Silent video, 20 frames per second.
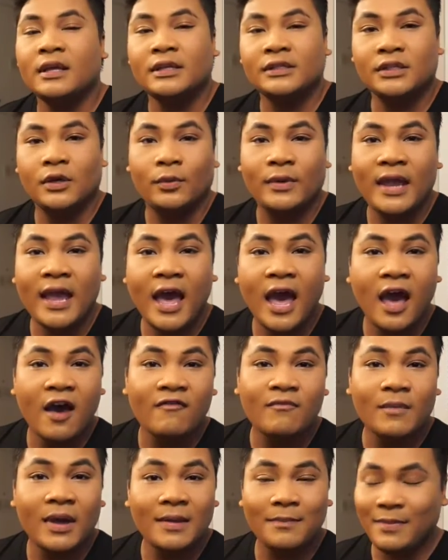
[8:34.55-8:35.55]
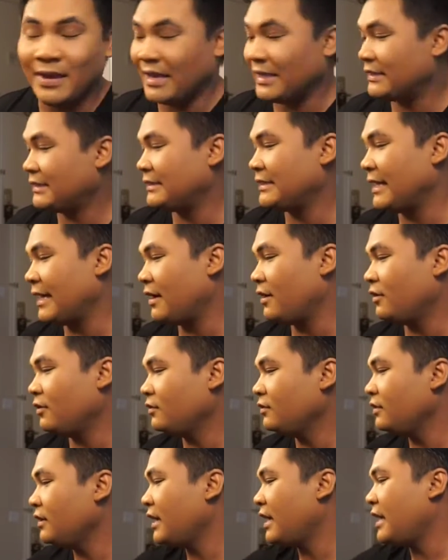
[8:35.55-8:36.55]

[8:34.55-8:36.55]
So we have my base down,